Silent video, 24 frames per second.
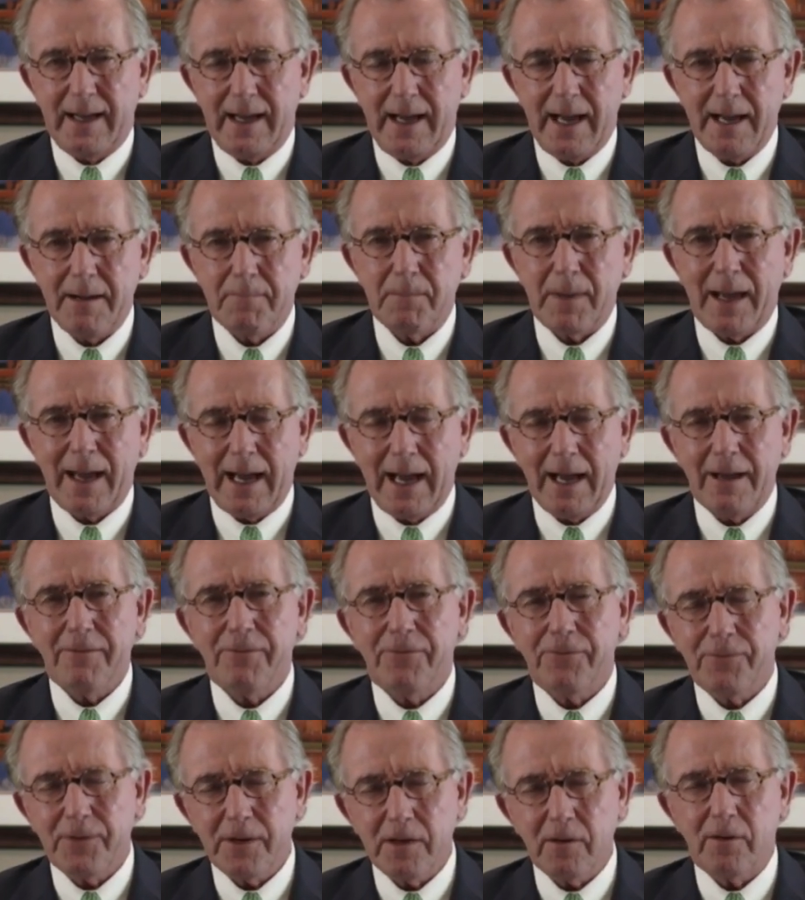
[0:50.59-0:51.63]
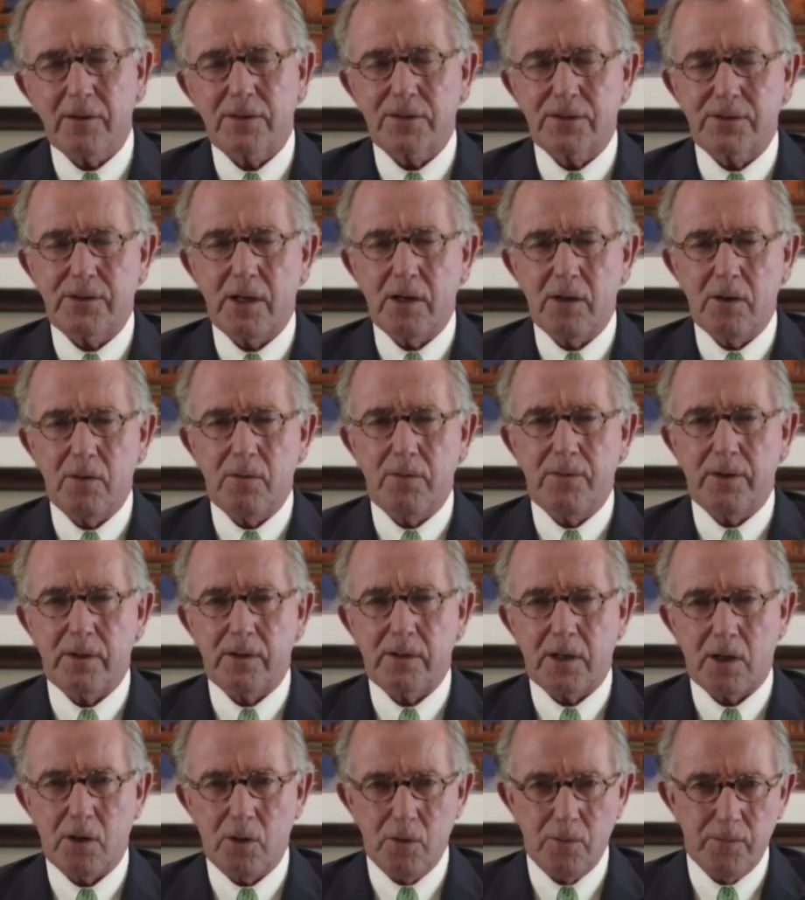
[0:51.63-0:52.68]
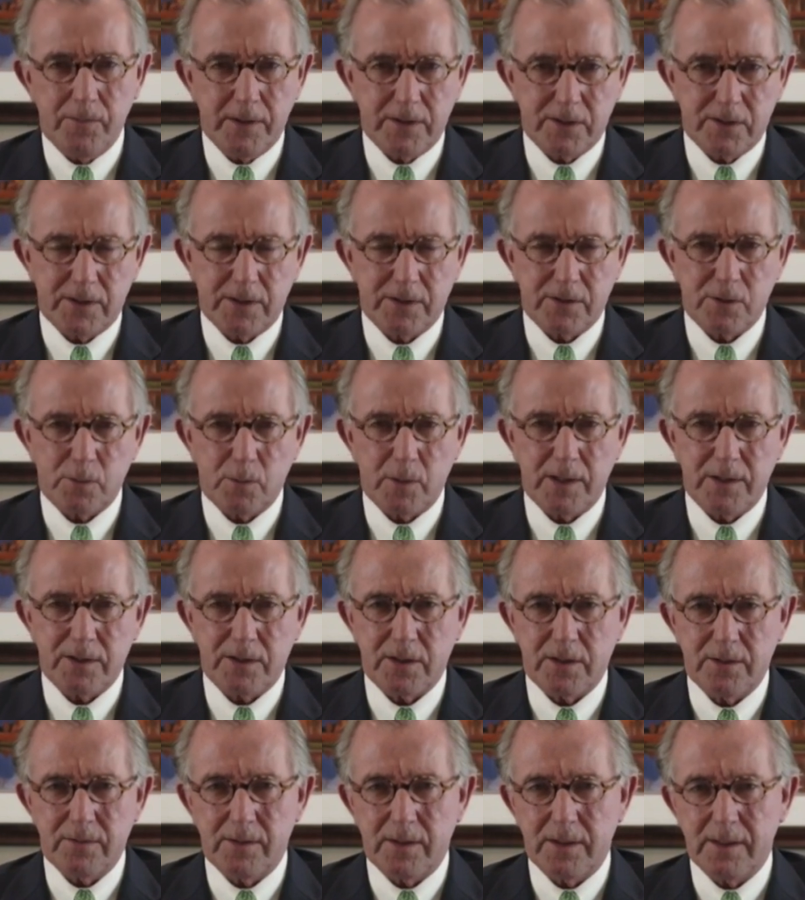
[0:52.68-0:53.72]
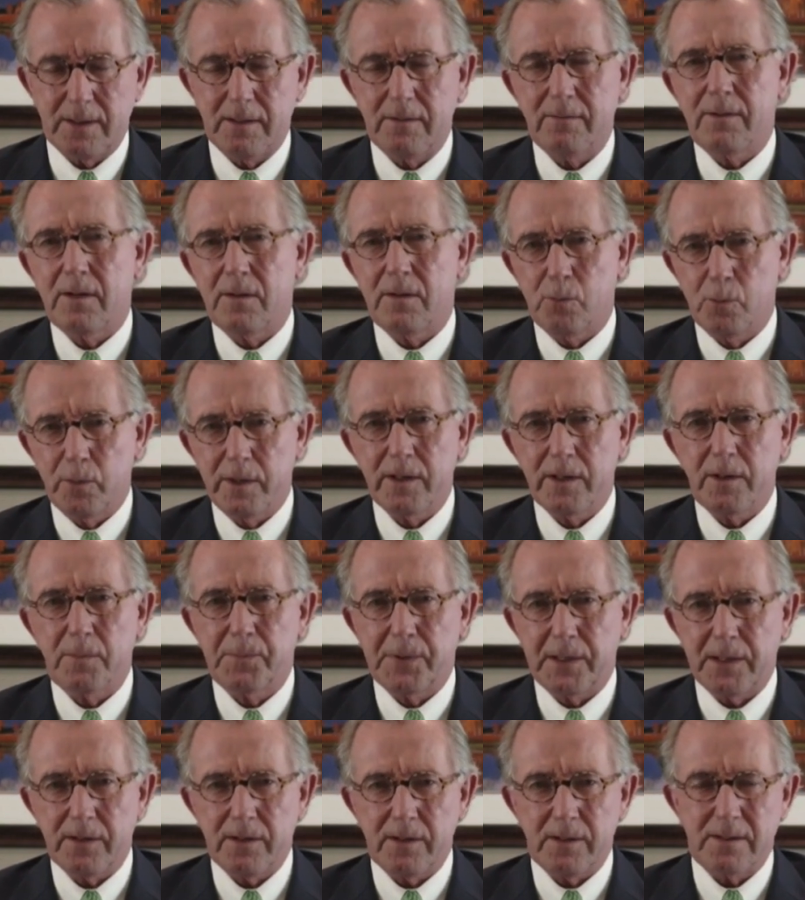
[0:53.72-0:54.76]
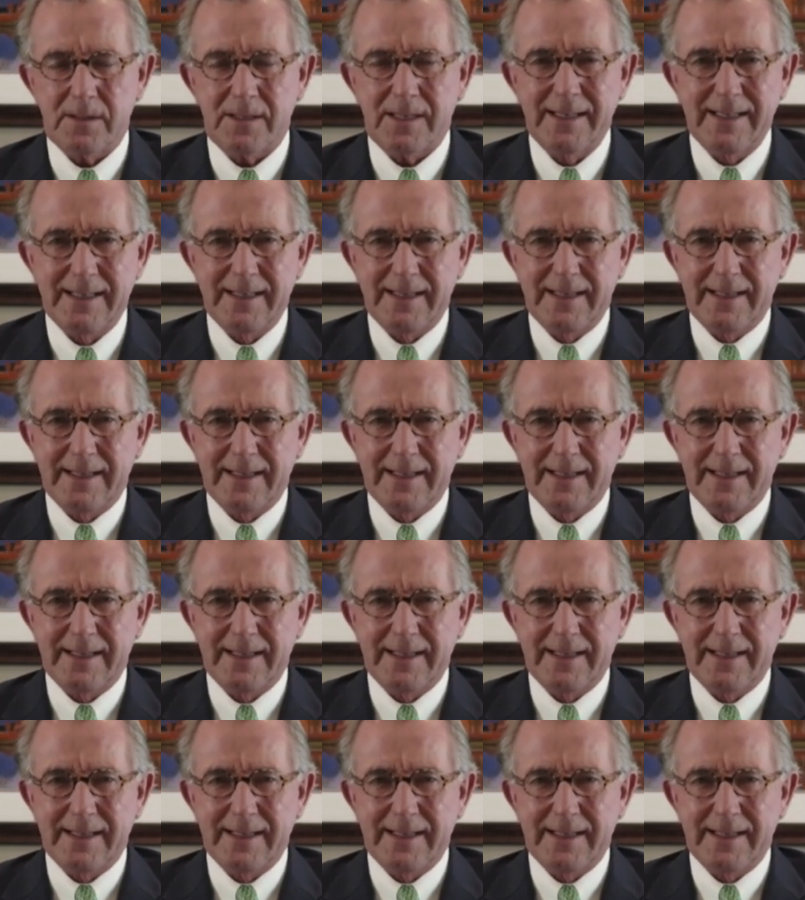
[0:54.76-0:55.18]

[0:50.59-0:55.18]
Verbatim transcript: I'm, I feel as though the COVID situation, the, the reappearance,